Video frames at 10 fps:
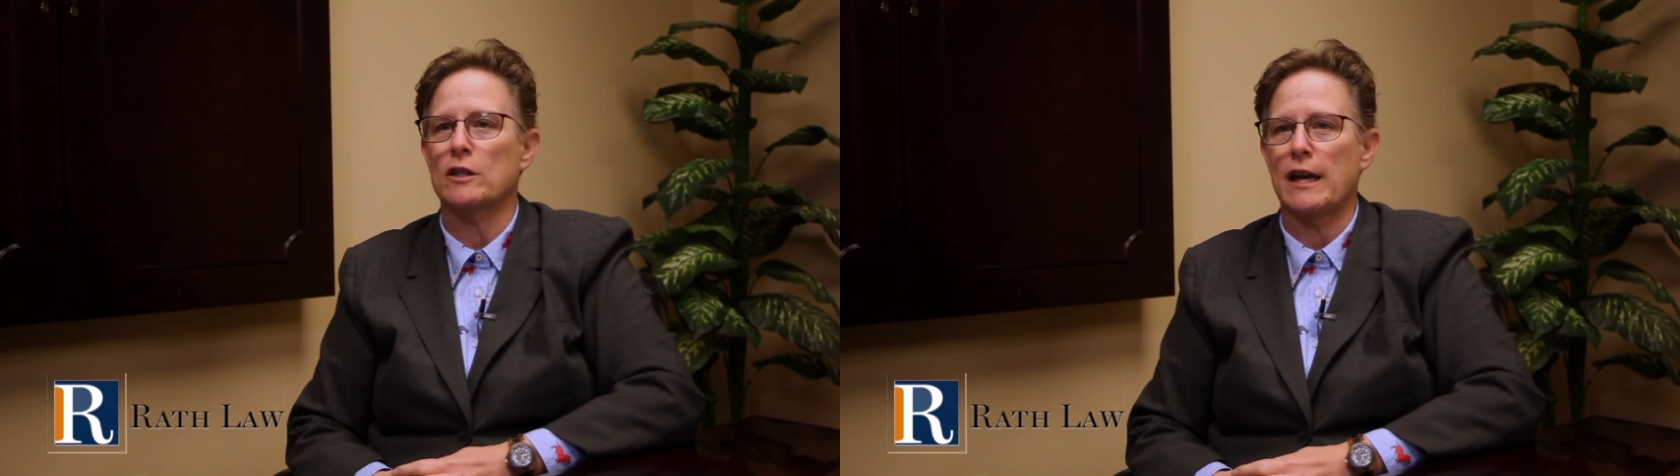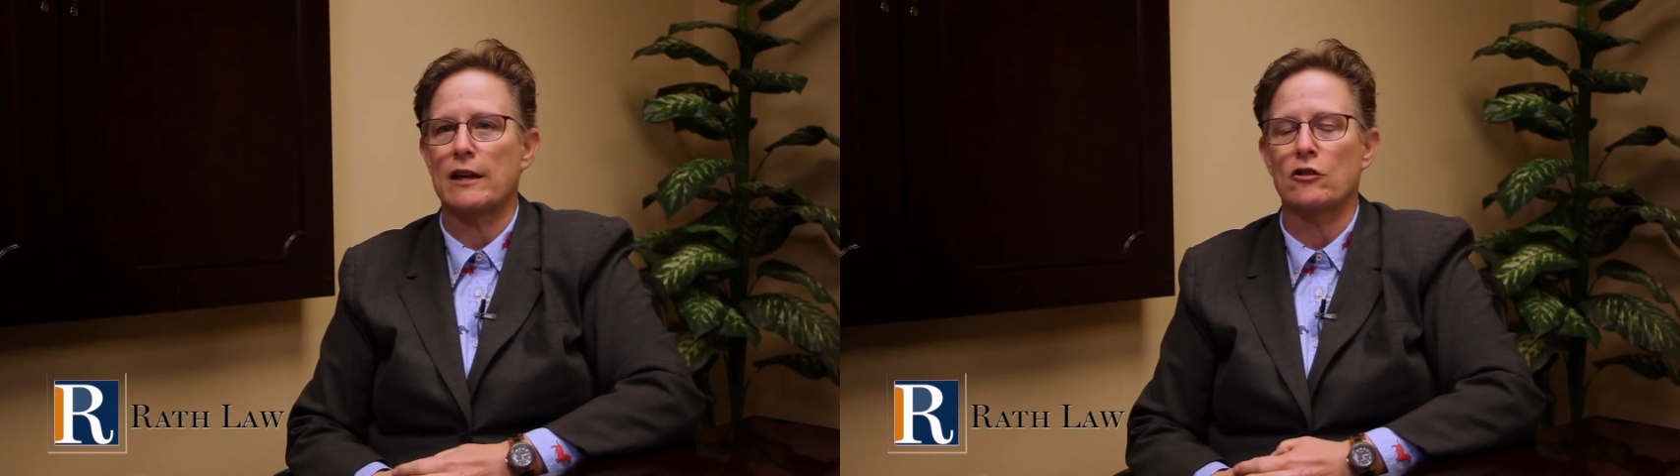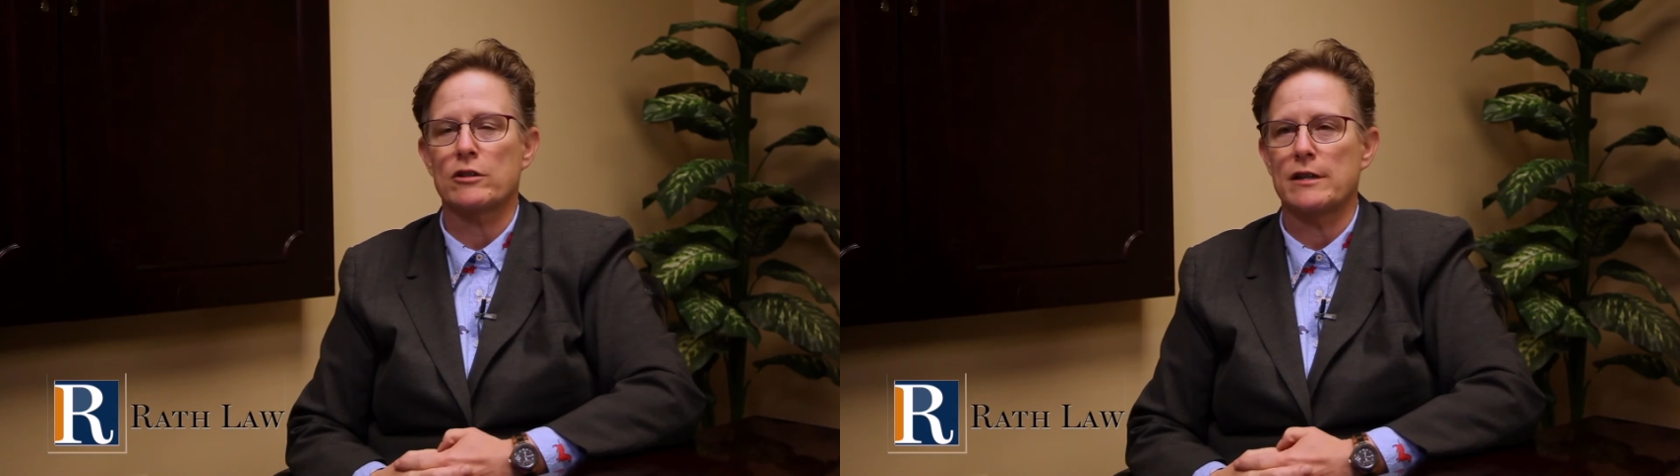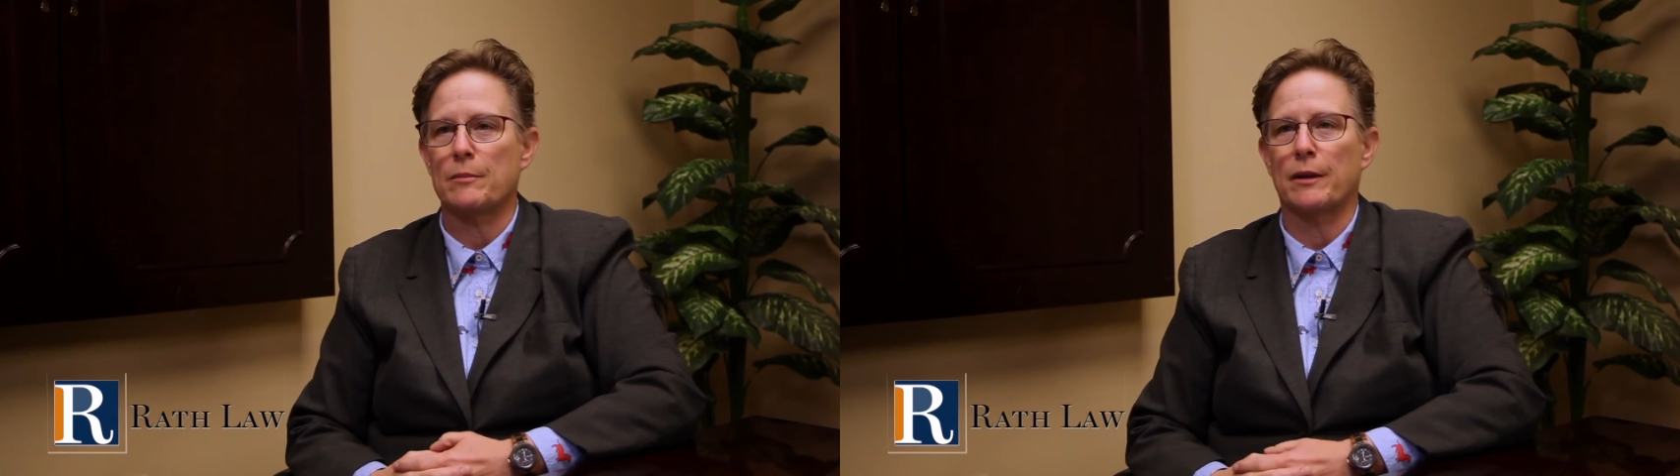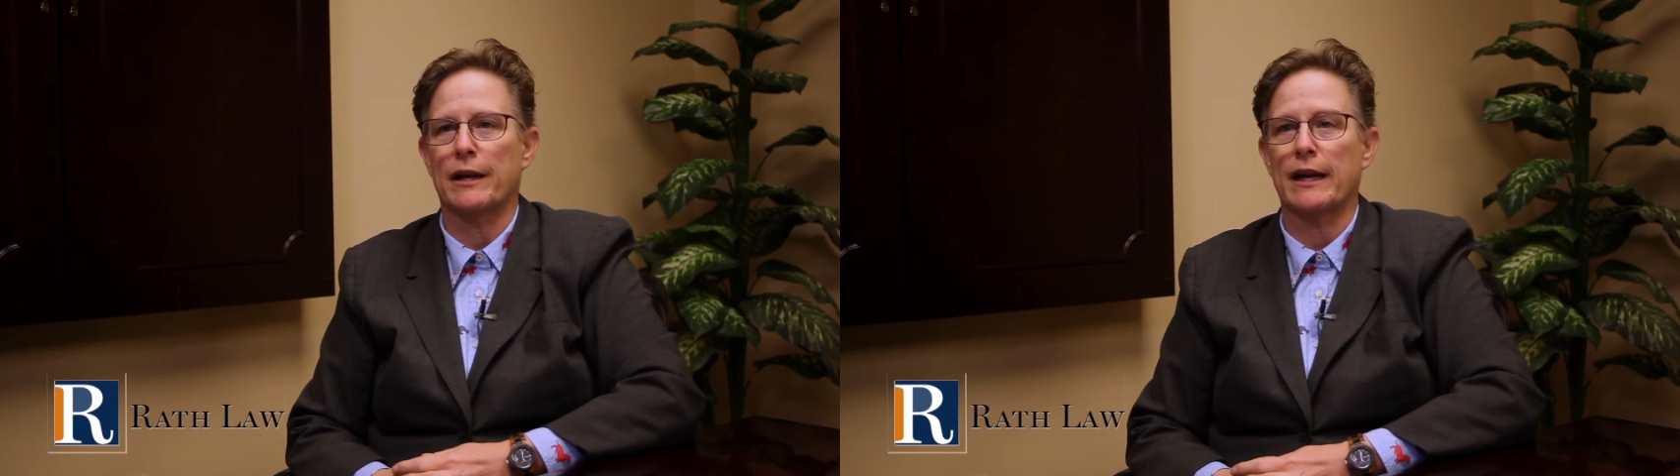that your estate
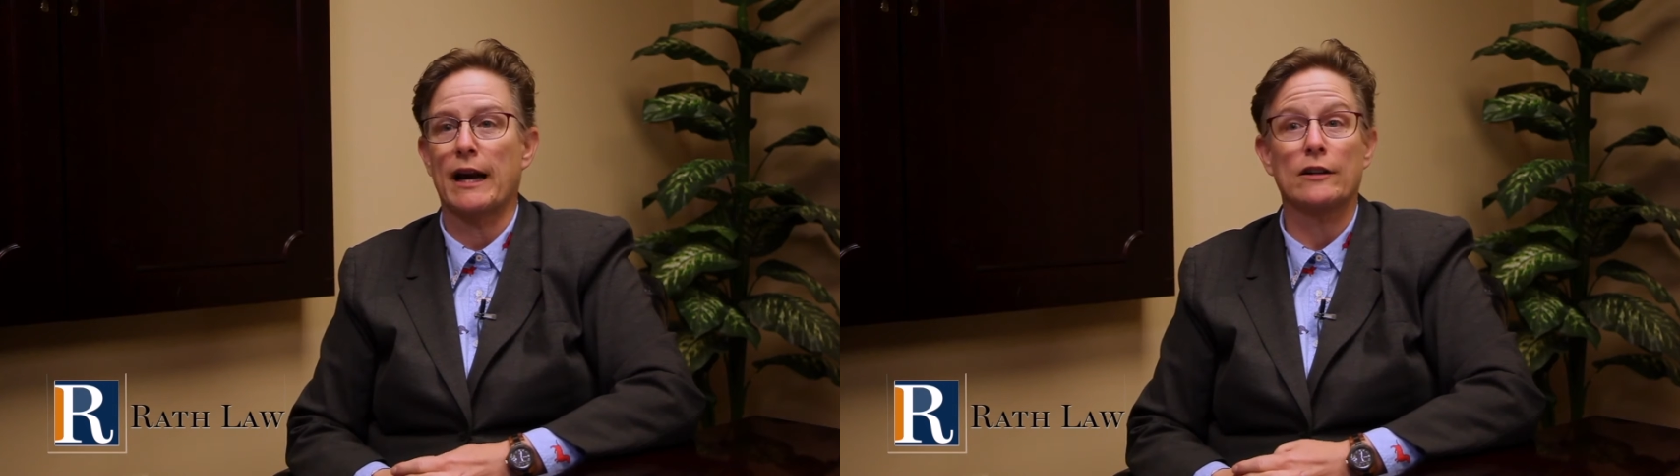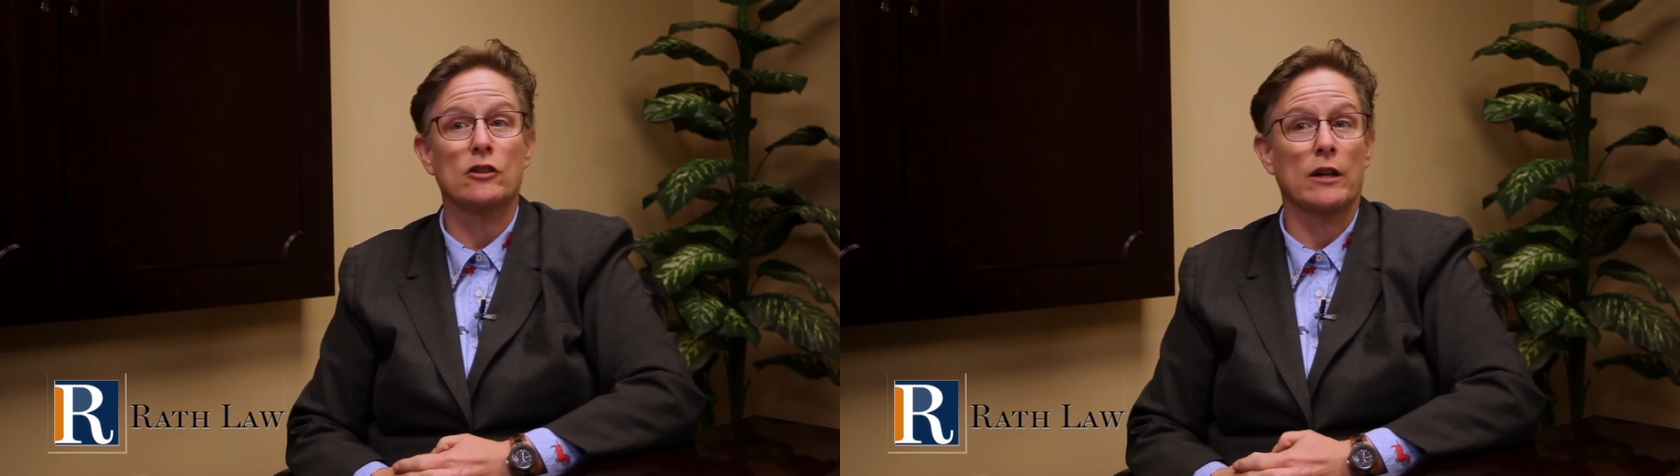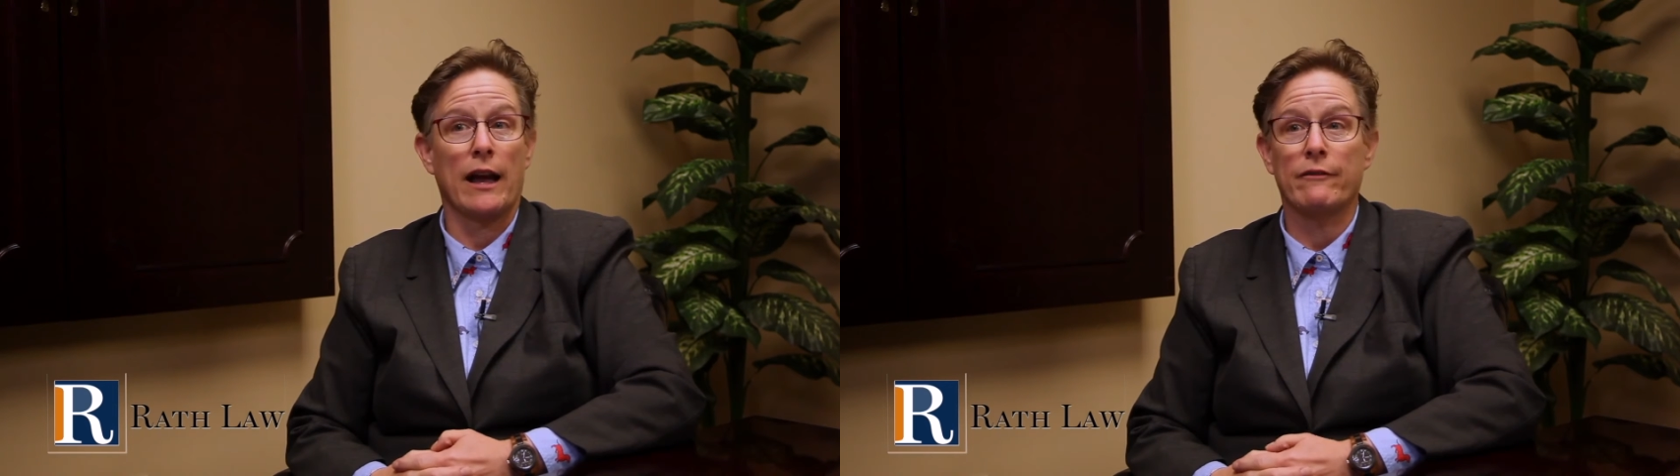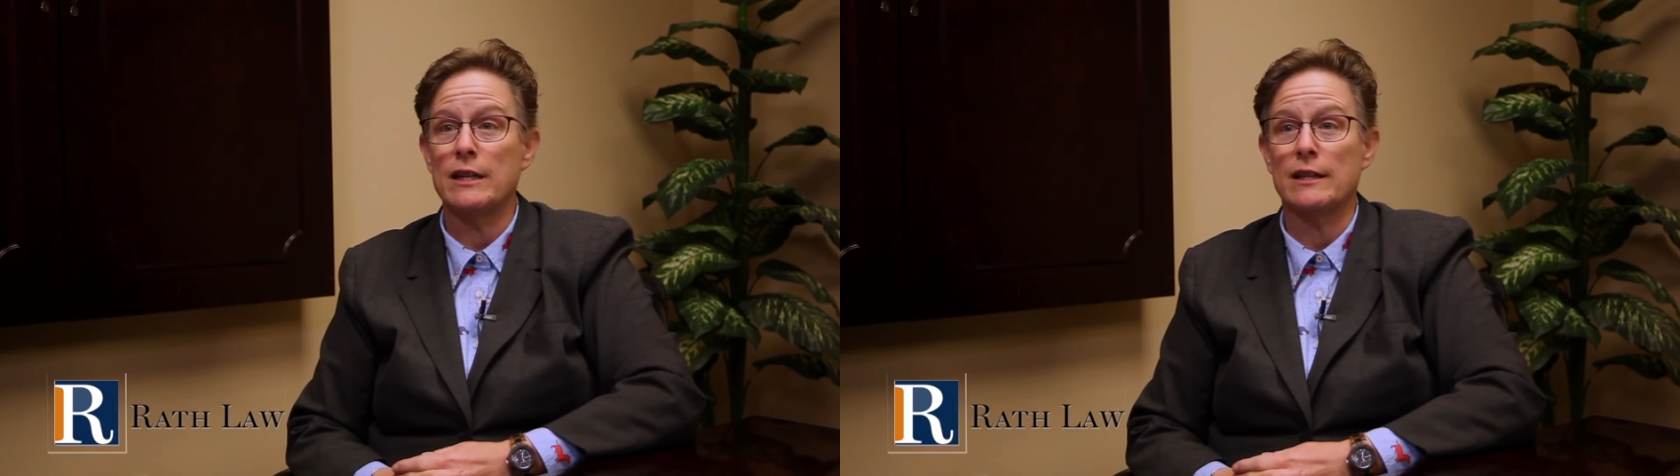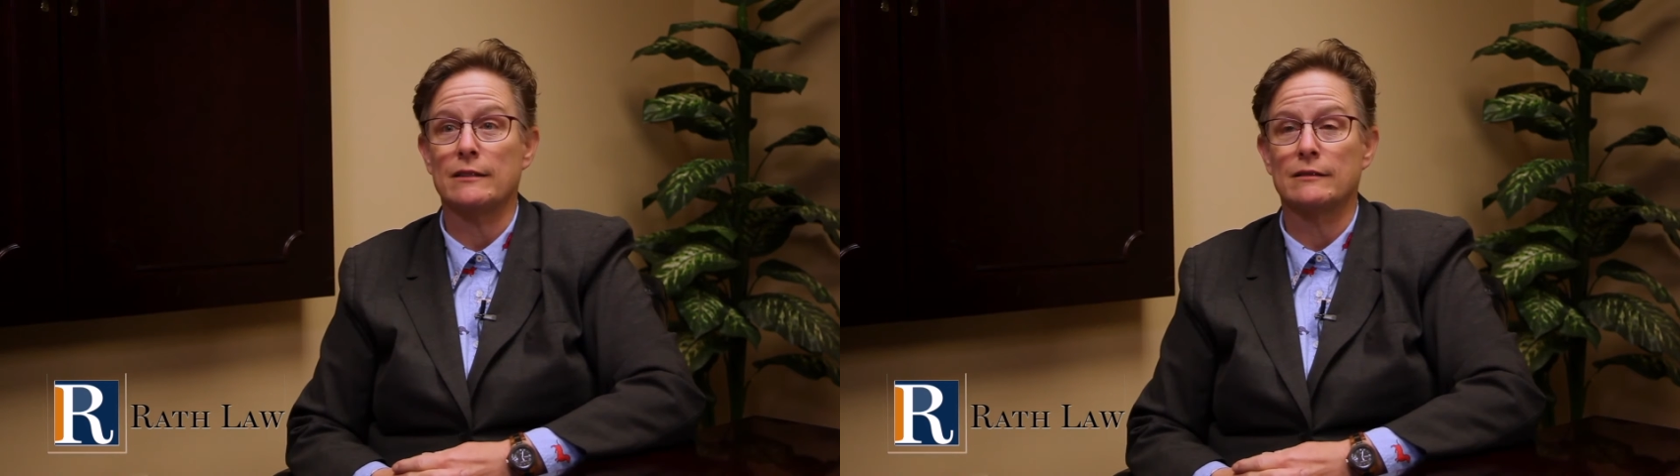planning guide should have in it?